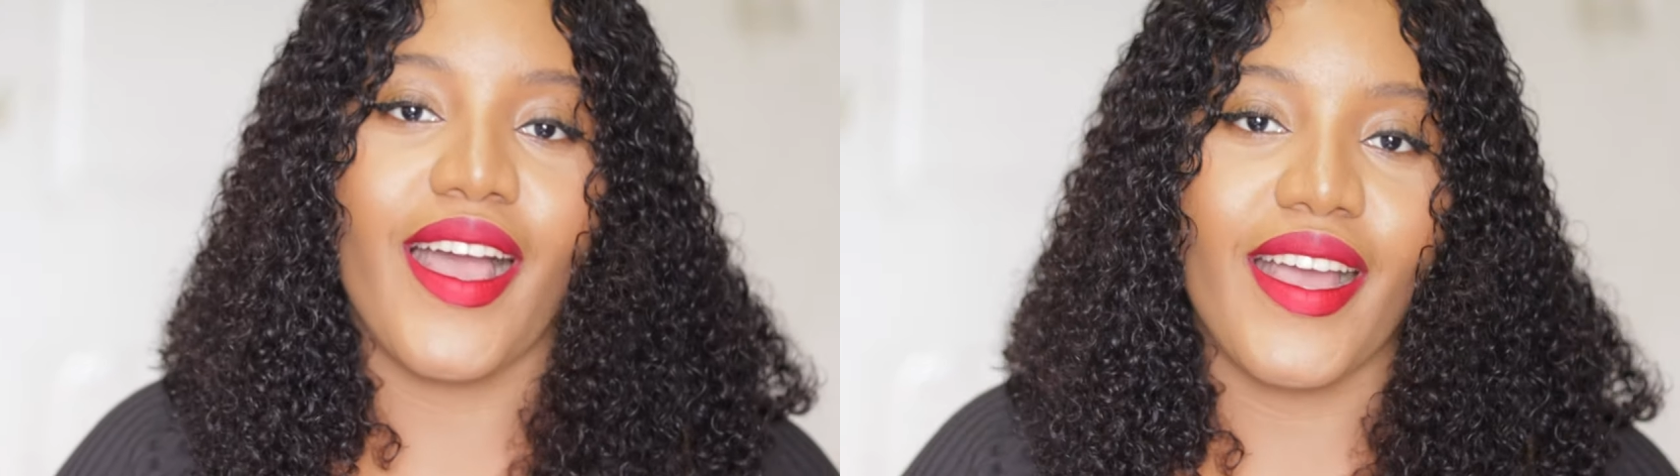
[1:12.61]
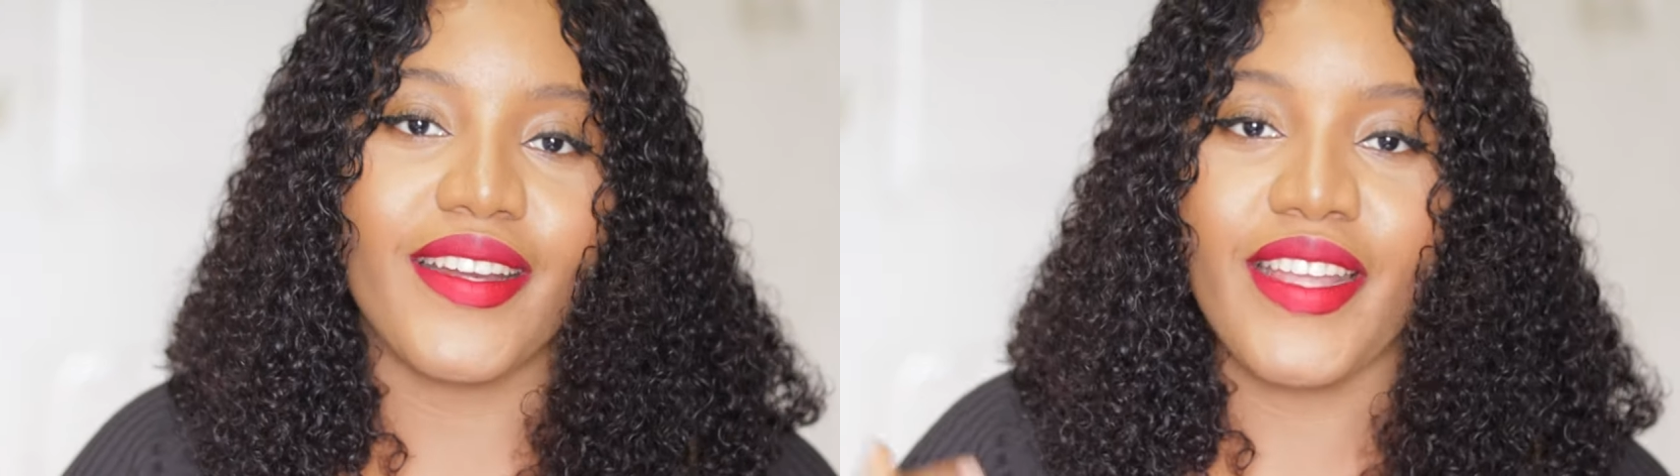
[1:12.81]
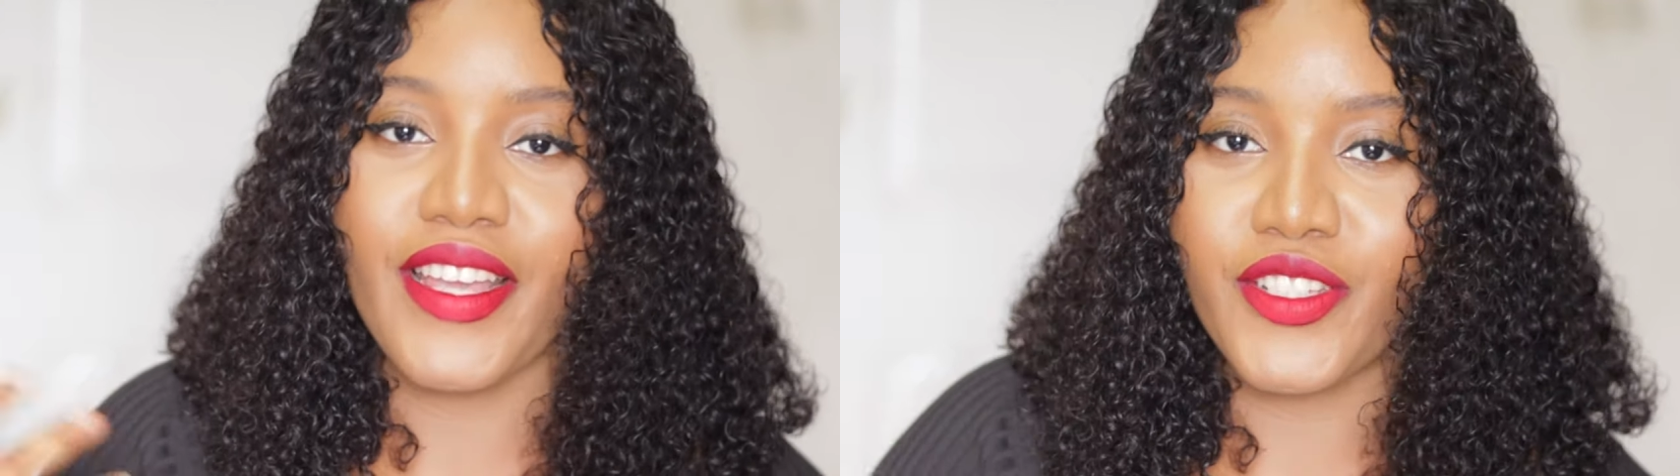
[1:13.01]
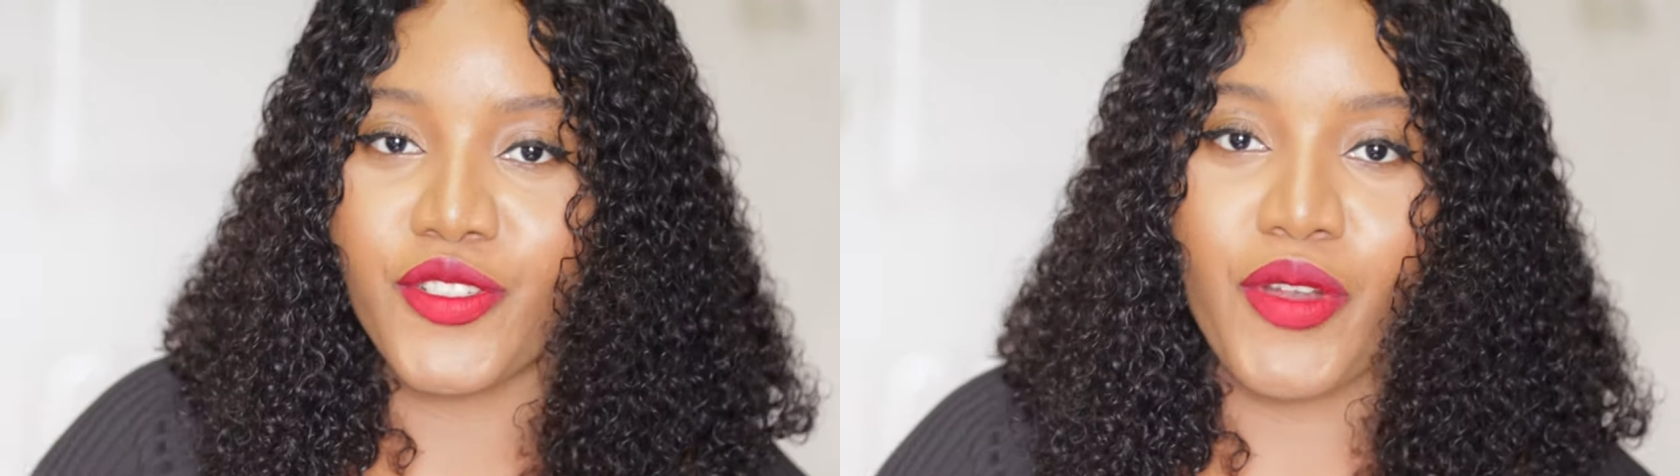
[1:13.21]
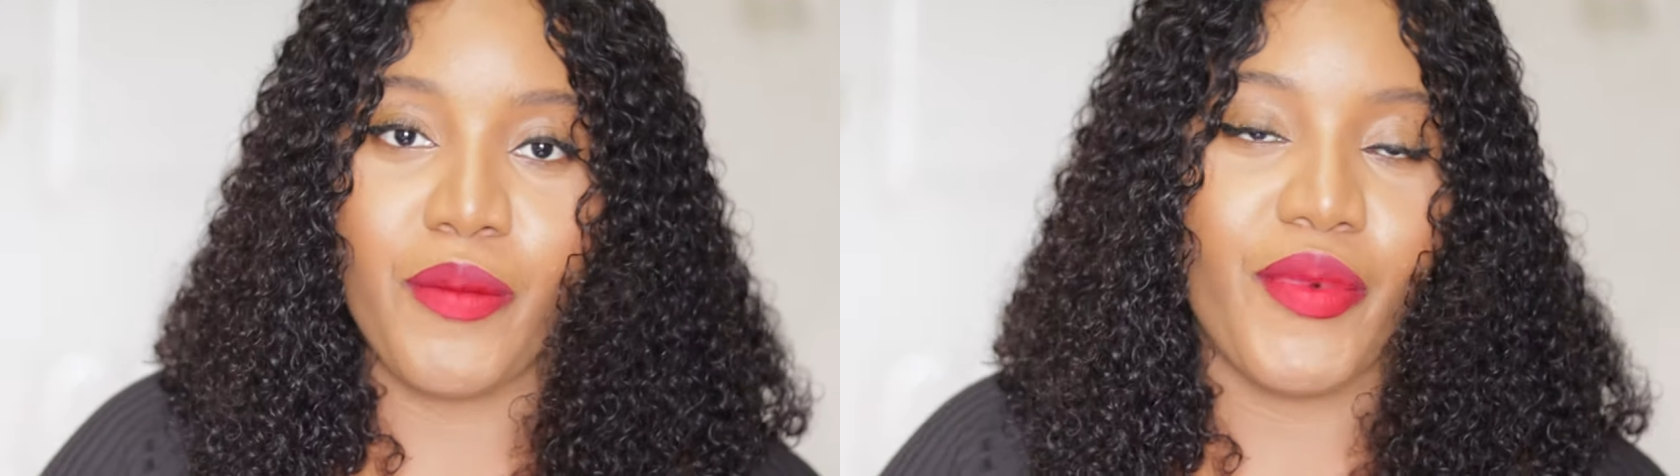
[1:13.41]
add
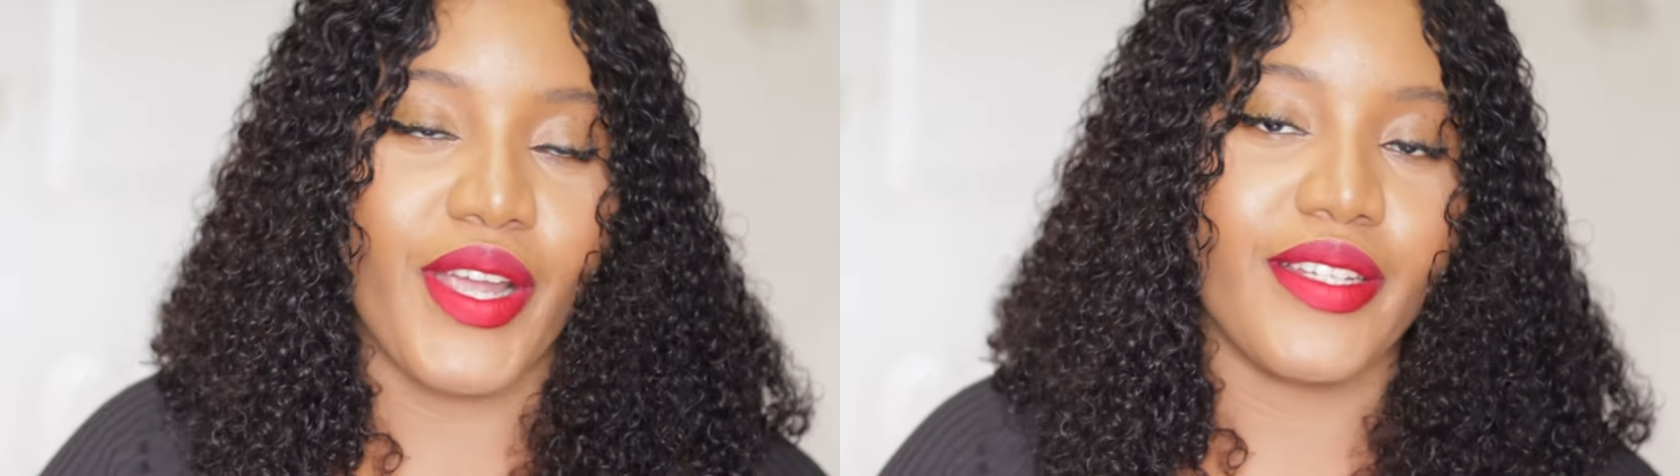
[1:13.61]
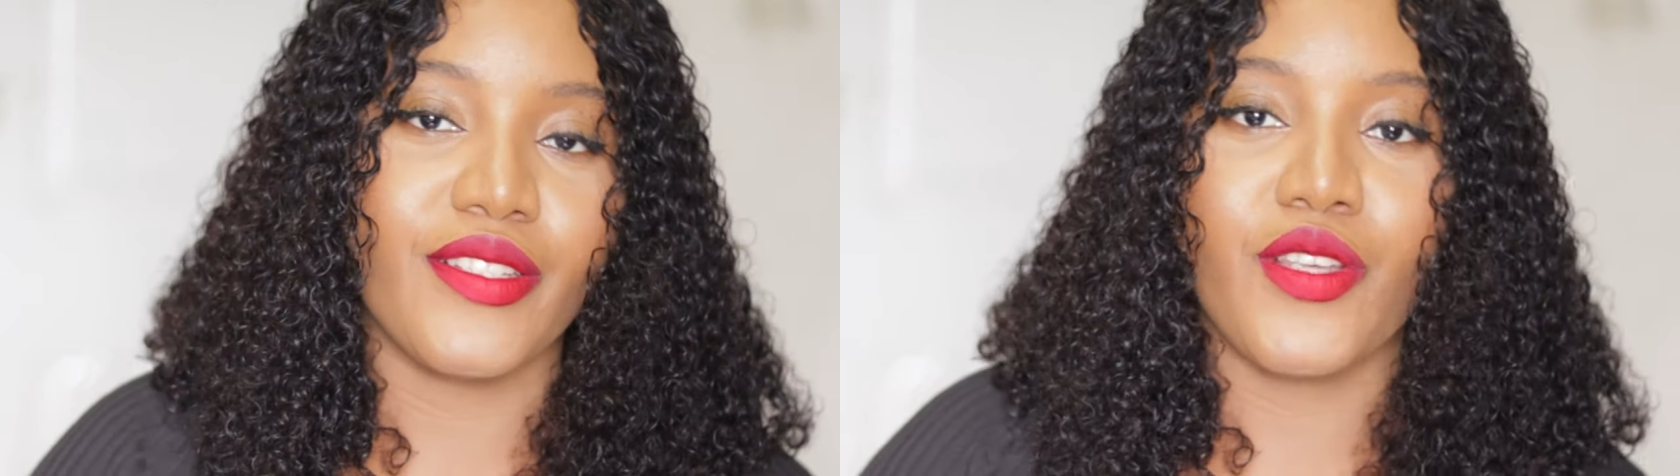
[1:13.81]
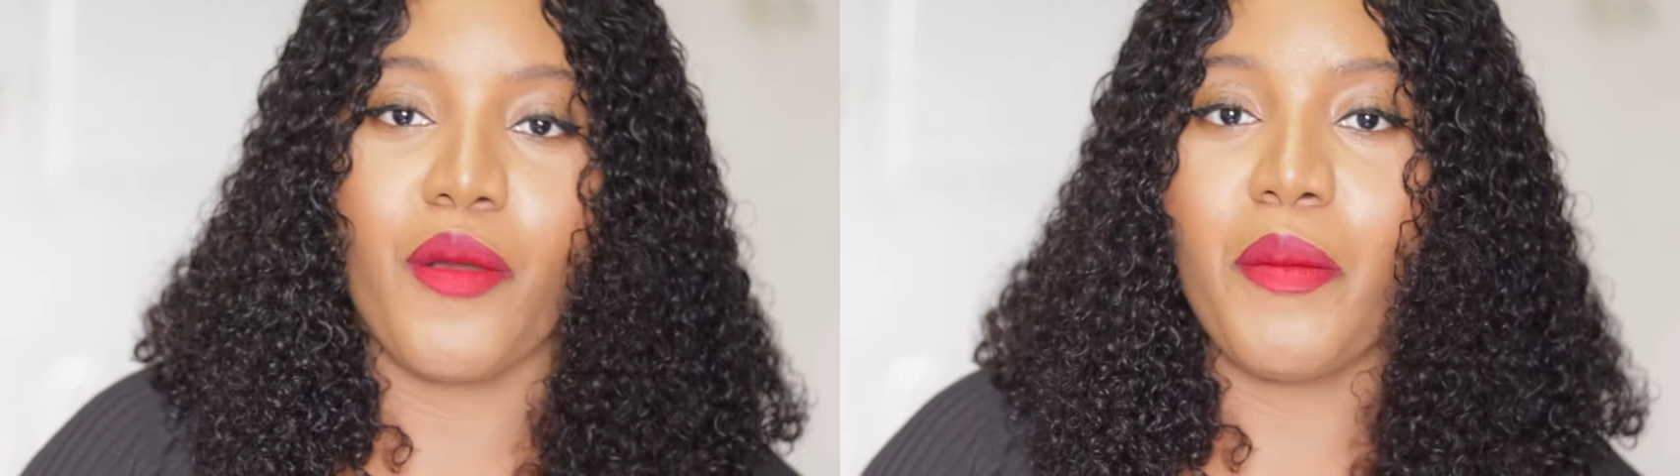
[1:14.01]
extra brightening to